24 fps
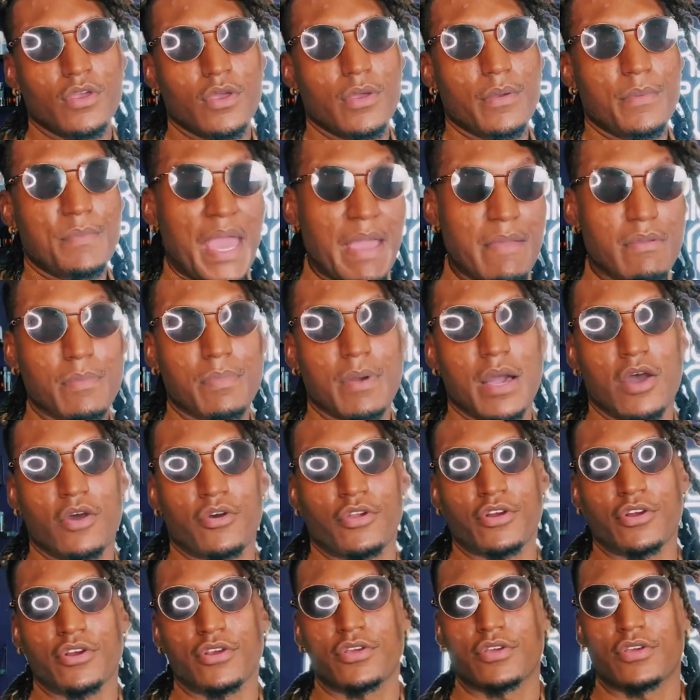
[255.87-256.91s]
Baby
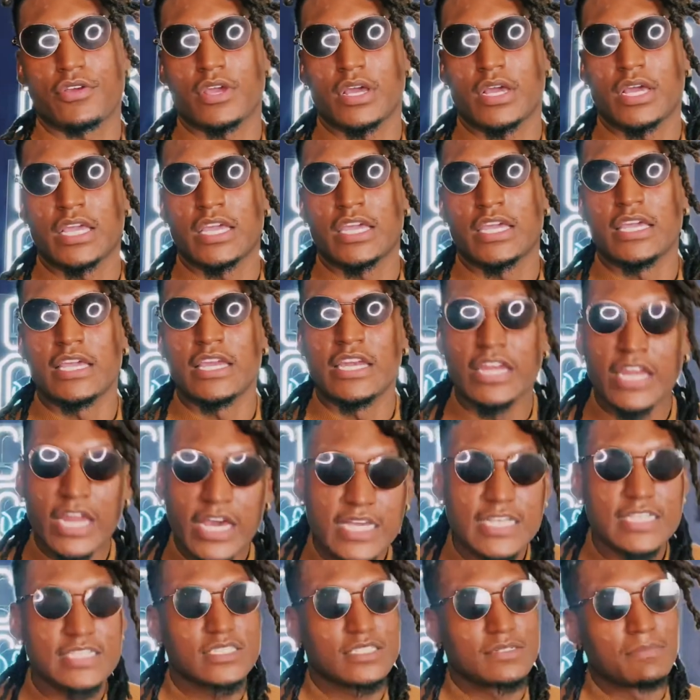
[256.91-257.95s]
powder. Your
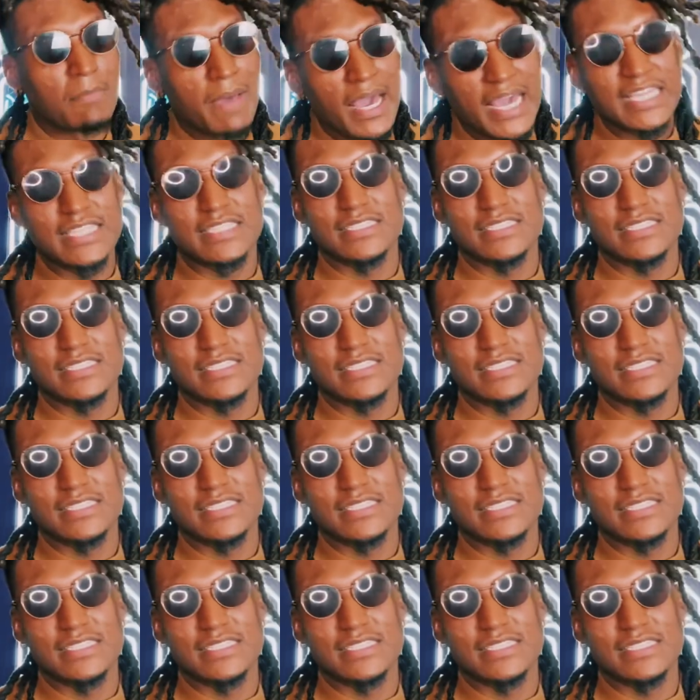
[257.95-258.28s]
nuts might